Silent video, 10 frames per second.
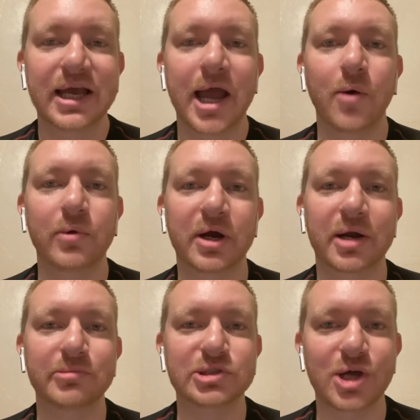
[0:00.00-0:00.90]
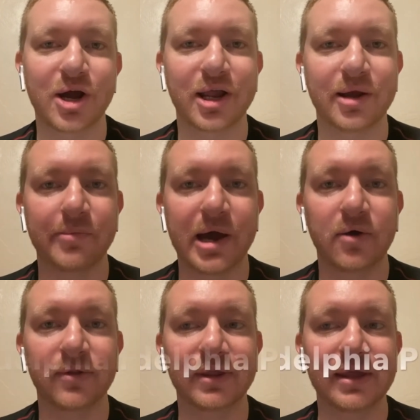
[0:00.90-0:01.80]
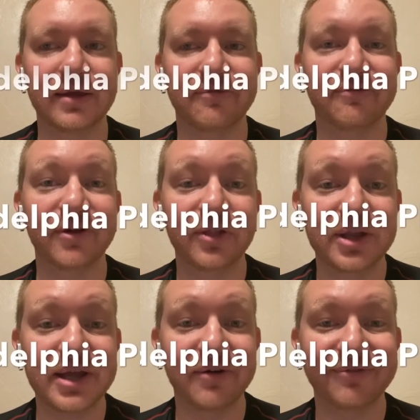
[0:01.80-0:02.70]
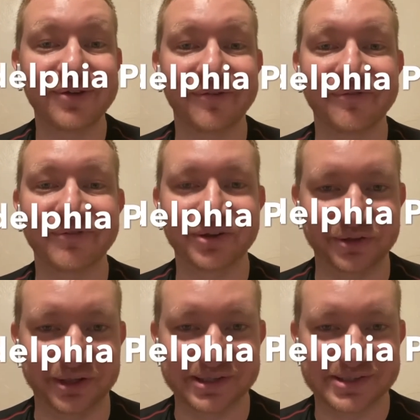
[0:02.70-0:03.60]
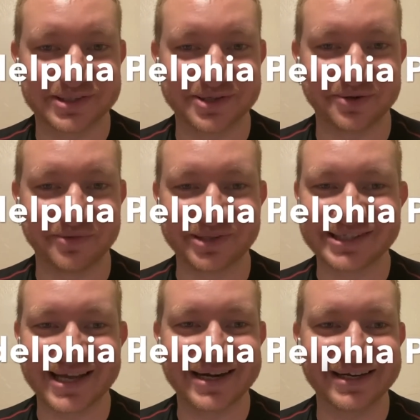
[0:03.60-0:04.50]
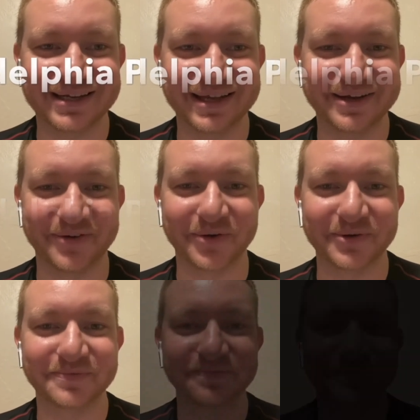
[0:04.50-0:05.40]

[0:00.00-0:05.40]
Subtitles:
and we are going to be talking about the Philadelphia Phillies. So I'm excited to get going.